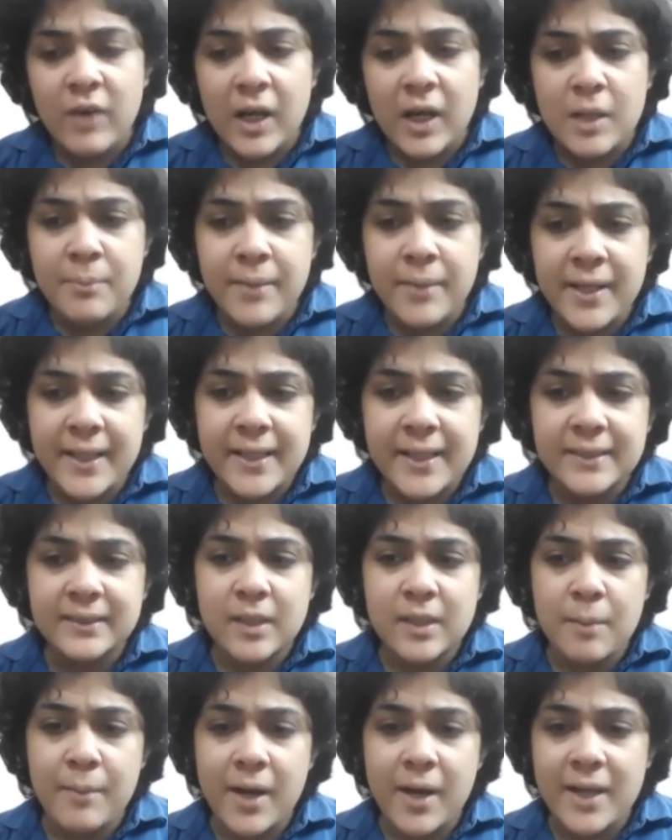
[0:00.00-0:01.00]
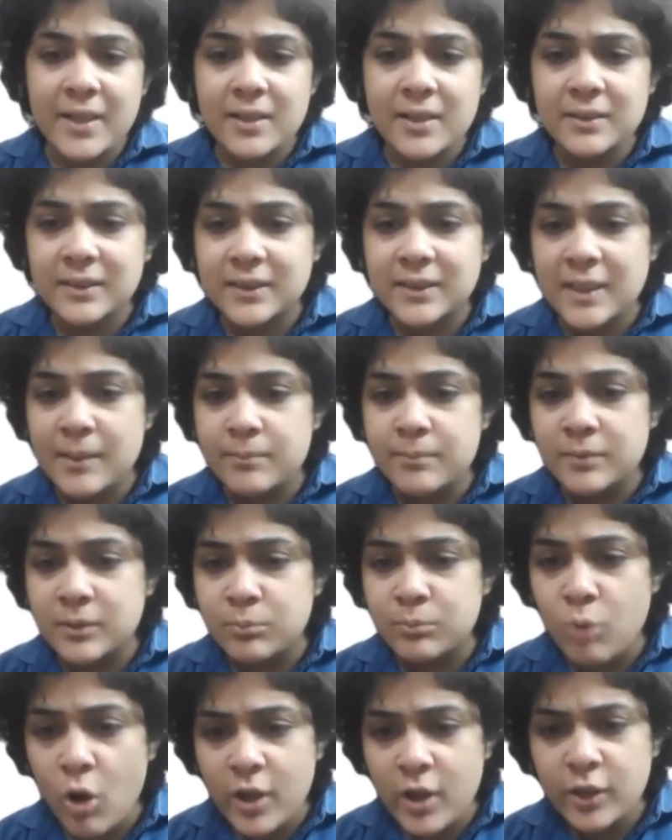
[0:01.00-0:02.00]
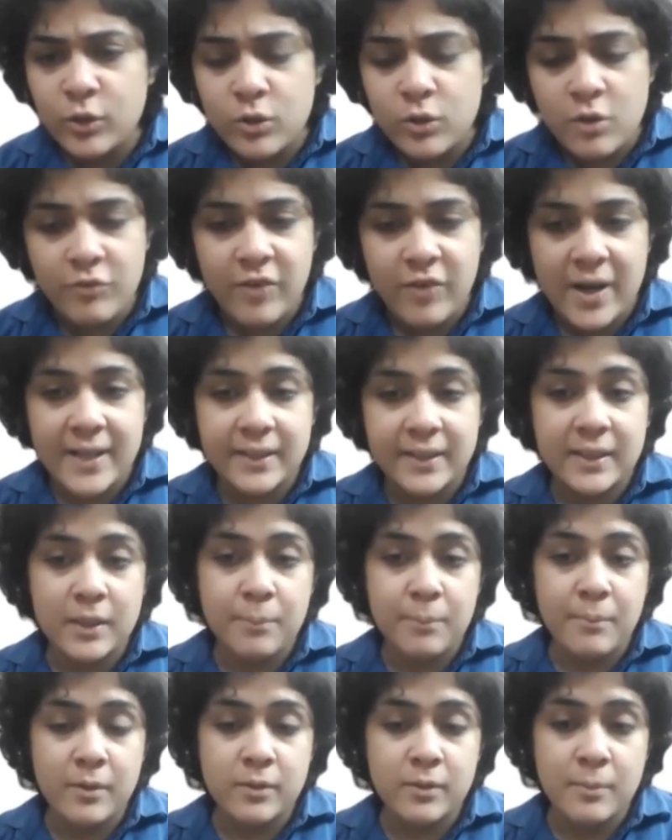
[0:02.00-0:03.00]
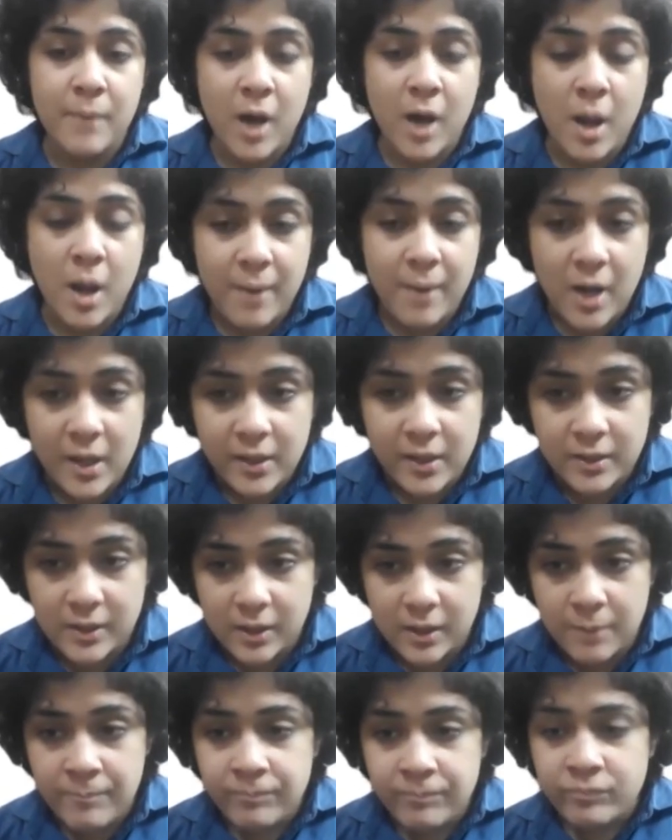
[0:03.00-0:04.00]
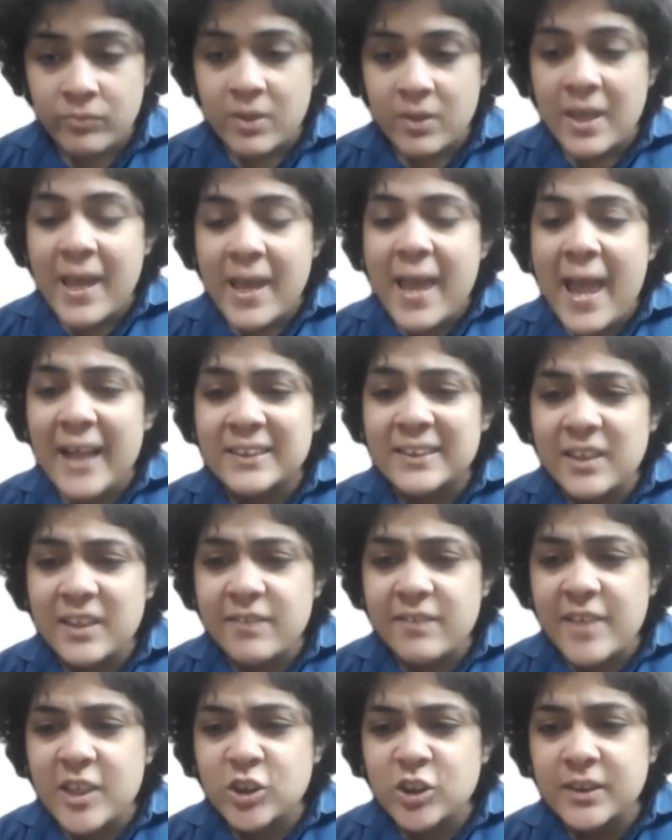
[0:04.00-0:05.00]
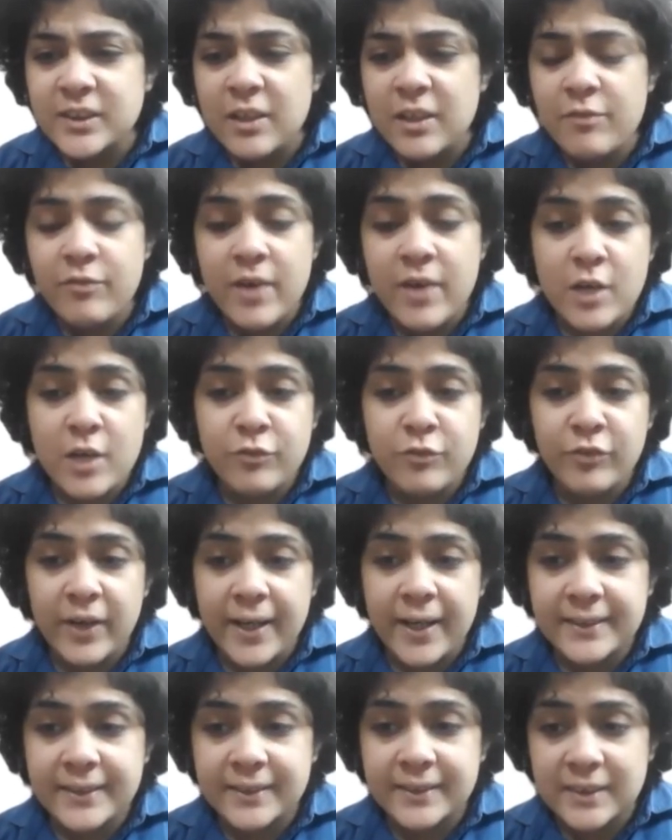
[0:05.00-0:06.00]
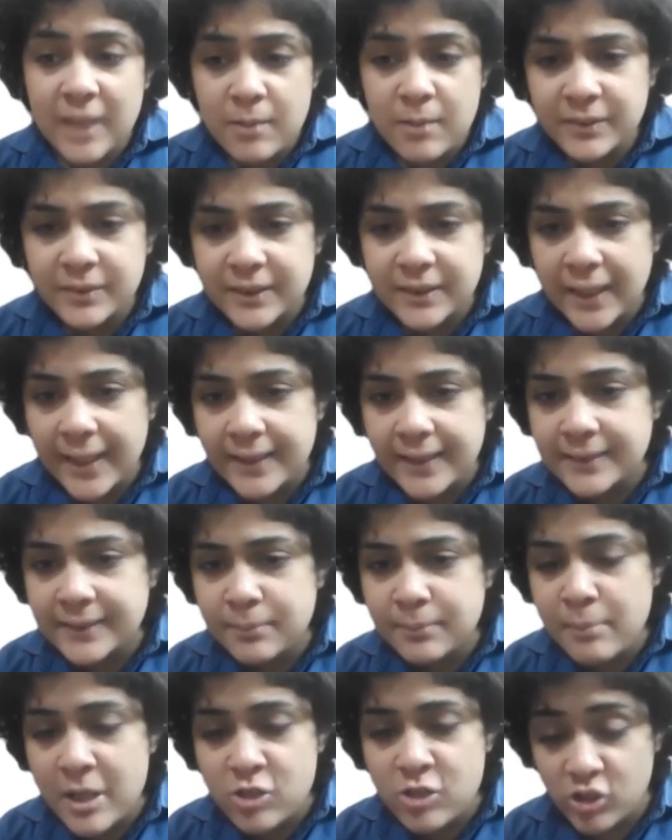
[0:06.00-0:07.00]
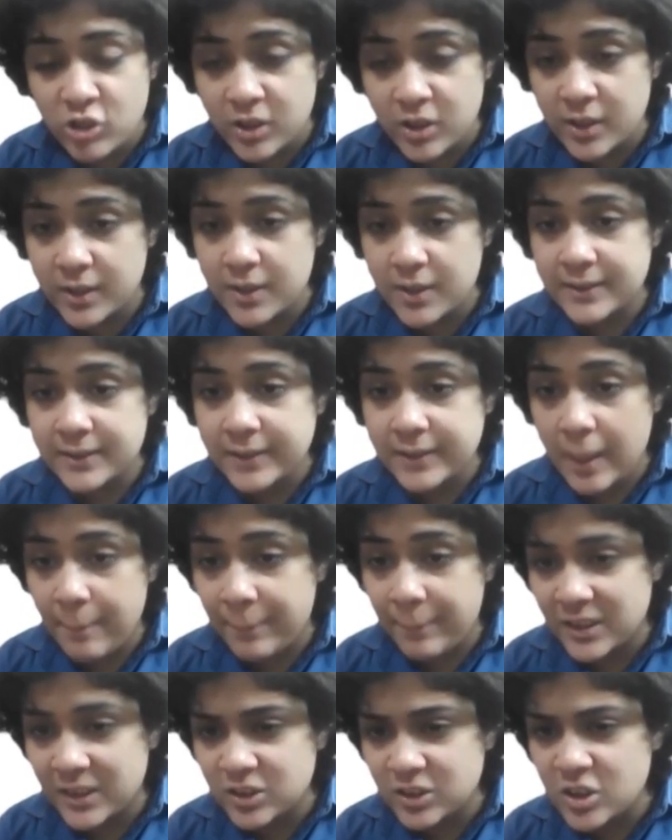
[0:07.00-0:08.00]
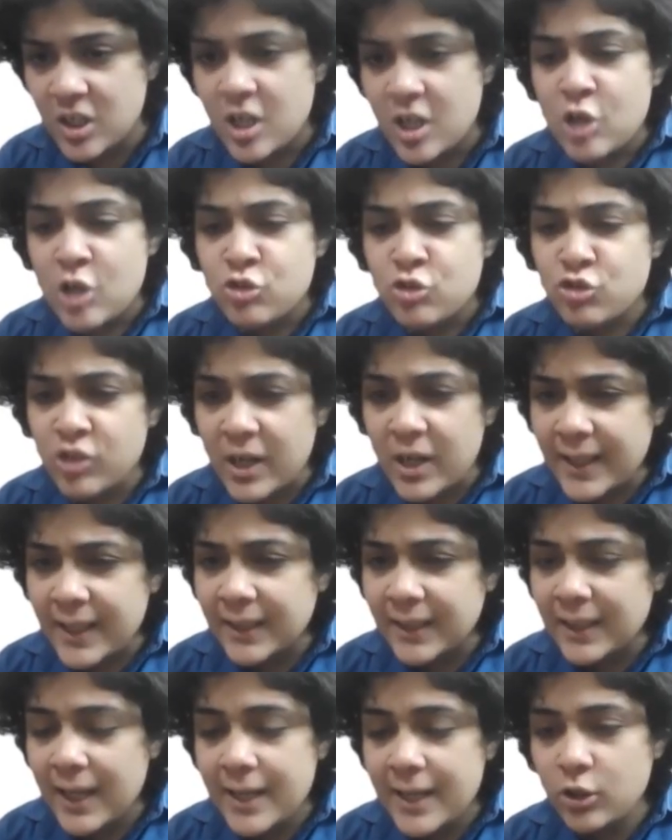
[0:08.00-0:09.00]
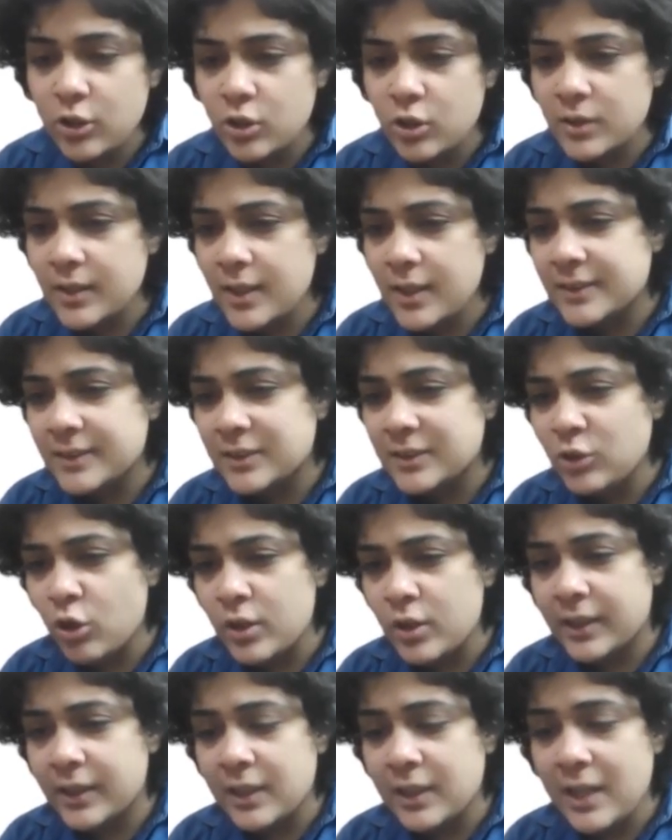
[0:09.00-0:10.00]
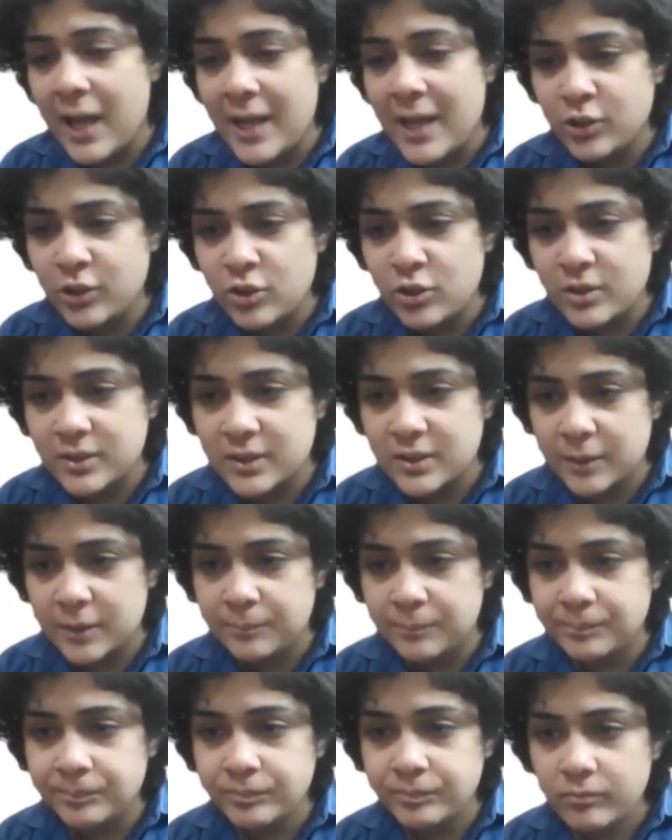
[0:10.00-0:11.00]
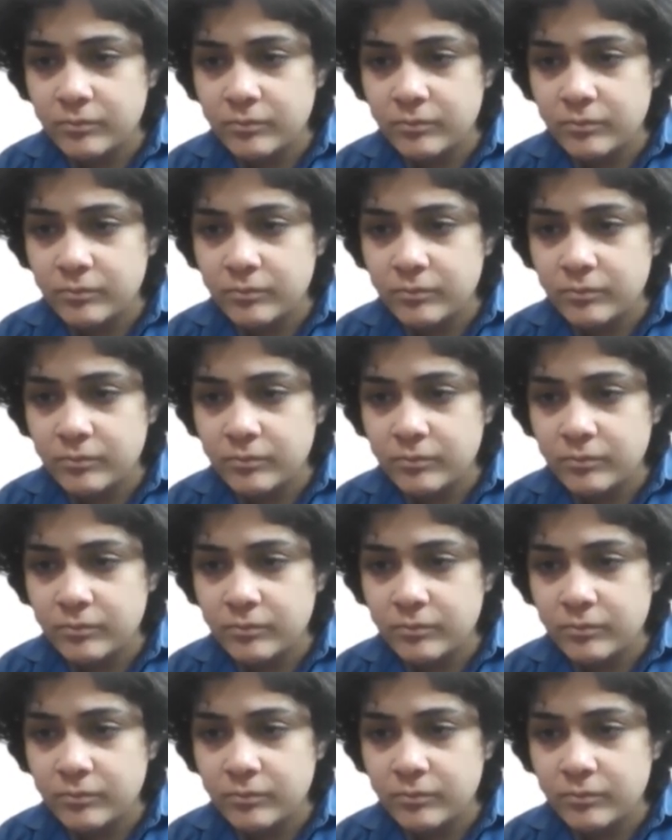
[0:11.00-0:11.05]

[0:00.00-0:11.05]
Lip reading: Valmiki's Ramayana seems more unified than the Mahabharata. Excavations have verified some sites mentioned in these epics, shedding light on their historical accuracy.